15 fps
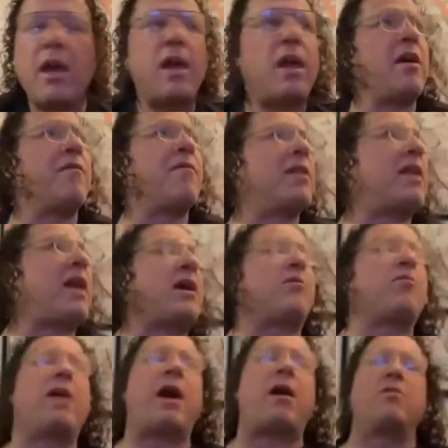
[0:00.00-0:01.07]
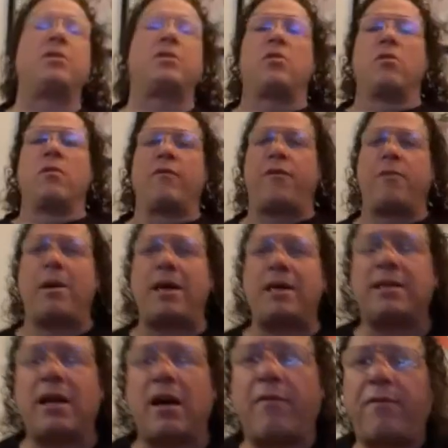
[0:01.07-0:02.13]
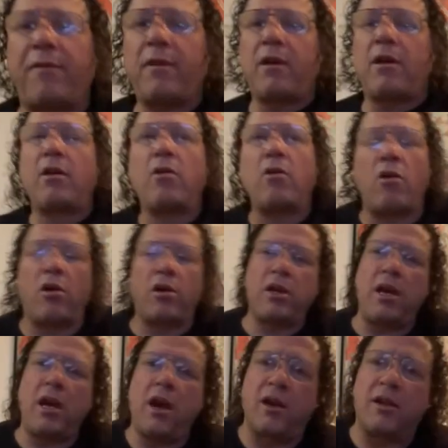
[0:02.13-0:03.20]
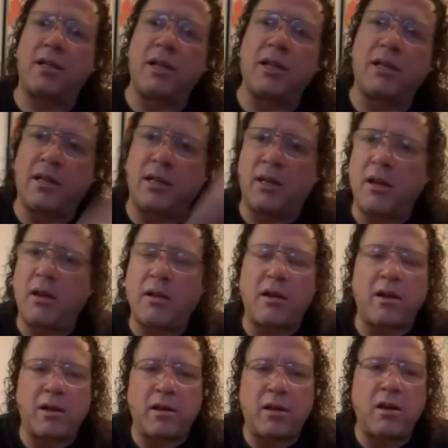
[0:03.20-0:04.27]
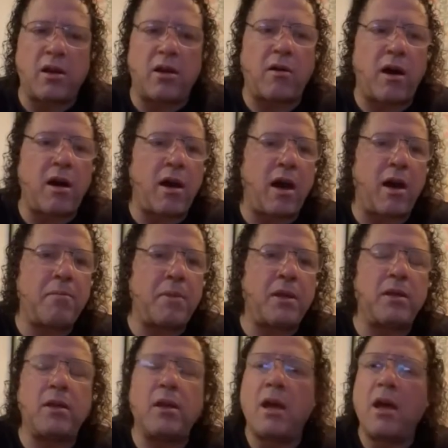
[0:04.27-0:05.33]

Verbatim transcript: even like what I was doing for myself all year since, you know, I've been,